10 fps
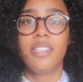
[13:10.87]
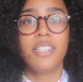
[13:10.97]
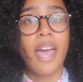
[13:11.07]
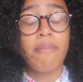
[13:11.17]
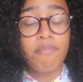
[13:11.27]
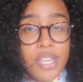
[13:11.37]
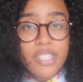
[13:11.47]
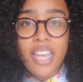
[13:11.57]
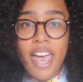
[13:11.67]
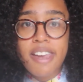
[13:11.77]
Did I
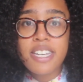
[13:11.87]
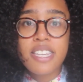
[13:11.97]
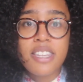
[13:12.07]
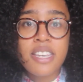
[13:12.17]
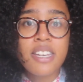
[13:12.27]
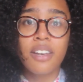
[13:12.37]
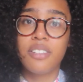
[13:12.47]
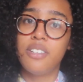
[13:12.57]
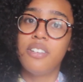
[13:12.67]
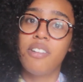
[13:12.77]
miss anything?
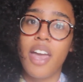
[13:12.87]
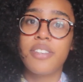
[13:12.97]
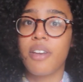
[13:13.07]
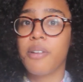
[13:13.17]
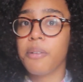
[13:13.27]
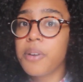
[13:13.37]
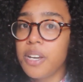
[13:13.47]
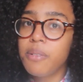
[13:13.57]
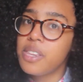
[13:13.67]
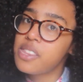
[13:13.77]
Did you guys
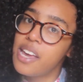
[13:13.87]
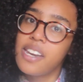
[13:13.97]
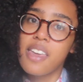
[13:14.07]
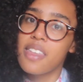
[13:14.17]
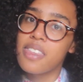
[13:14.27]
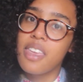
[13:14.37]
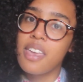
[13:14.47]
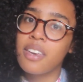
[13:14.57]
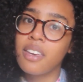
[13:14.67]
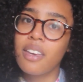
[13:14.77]
agree with
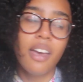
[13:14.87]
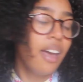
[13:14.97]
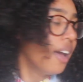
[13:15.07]
anything?